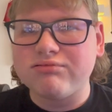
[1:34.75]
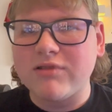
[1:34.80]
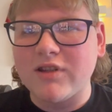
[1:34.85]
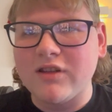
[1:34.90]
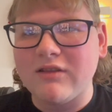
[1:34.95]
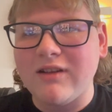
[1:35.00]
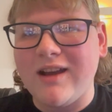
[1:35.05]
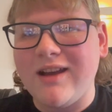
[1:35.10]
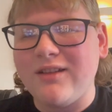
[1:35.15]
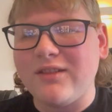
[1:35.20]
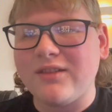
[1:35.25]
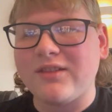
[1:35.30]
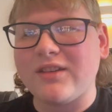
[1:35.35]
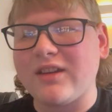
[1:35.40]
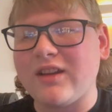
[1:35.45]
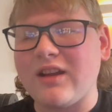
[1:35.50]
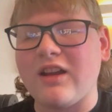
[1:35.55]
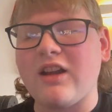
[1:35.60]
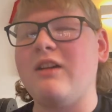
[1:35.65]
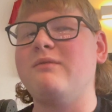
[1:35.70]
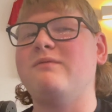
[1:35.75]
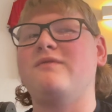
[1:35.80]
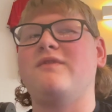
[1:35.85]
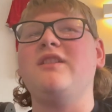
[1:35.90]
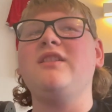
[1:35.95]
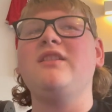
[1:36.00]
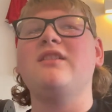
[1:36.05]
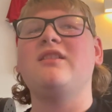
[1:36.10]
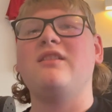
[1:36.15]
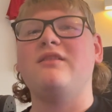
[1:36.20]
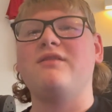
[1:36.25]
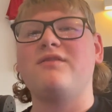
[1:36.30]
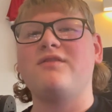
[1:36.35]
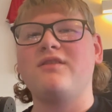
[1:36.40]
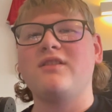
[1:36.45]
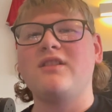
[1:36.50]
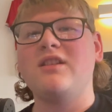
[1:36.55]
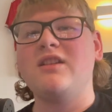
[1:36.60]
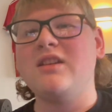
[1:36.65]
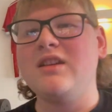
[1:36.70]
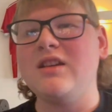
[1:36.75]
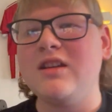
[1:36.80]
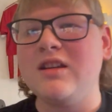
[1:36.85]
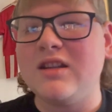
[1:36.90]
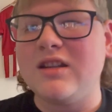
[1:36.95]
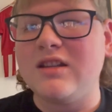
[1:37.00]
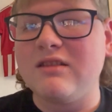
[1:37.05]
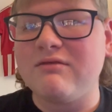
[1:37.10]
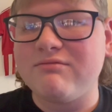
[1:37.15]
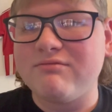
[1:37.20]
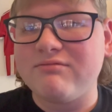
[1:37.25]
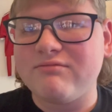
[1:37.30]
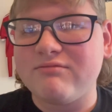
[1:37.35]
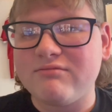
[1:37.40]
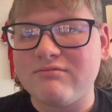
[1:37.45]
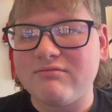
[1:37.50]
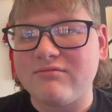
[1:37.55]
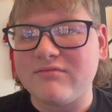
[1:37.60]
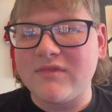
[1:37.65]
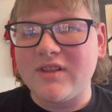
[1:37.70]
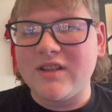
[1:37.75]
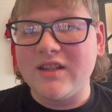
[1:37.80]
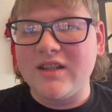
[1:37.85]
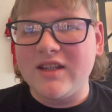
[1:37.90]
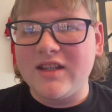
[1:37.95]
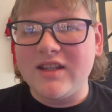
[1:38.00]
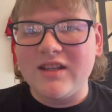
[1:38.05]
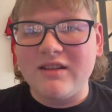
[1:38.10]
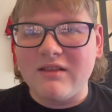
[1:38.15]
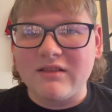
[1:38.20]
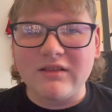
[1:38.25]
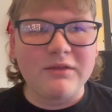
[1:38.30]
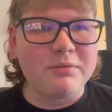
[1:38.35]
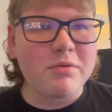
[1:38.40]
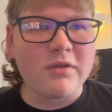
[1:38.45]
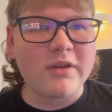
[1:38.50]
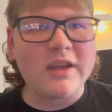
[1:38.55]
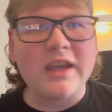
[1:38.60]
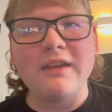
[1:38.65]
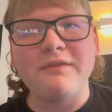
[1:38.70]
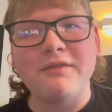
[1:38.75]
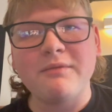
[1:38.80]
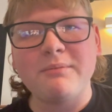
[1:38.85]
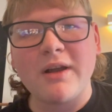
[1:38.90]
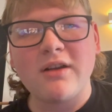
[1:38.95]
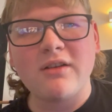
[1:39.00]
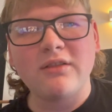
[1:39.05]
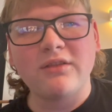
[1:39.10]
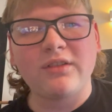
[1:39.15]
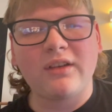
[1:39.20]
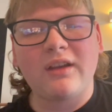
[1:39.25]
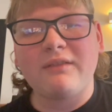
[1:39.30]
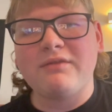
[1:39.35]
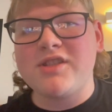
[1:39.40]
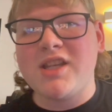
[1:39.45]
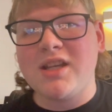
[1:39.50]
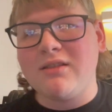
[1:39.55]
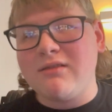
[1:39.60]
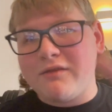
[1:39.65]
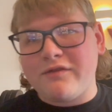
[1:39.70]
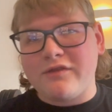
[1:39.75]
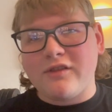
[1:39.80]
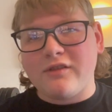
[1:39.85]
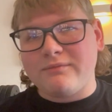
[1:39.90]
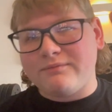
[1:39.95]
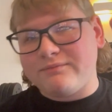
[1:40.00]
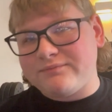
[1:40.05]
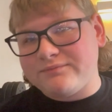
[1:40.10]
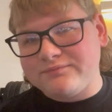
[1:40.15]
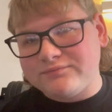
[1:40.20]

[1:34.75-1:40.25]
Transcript: Who else? I can't think of. I'll just put Kiefer back up. So I have two up front.